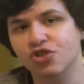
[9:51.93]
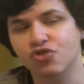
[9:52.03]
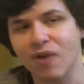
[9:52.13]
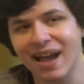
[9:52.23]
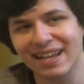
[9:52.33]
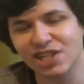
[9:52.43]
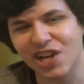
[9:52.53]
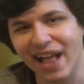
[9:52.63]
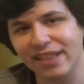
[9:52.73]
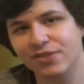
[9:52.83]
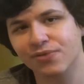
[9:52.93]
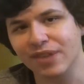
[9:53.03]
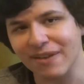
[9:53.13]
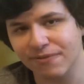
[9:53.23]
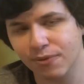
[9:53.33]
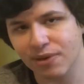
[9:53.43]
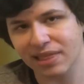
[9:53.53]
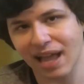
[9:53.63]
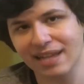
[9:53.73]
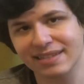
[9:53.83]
to try and challenge for that fourth line